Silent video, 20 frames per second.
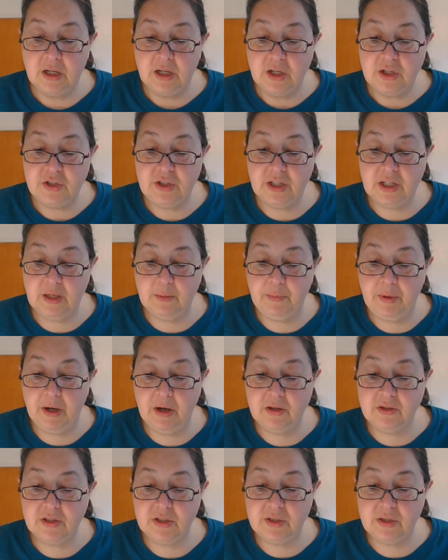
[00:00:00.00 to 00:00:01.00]
She
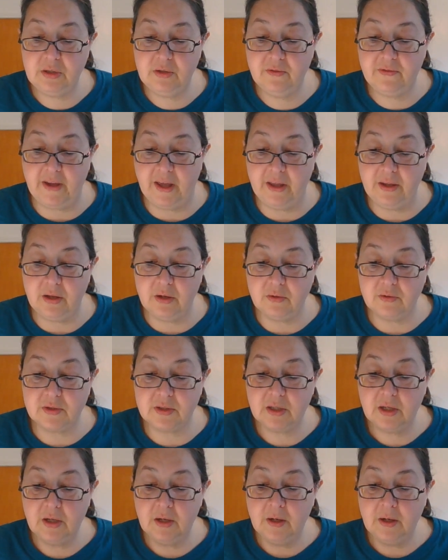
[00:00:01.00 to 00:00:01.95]
compares the two values.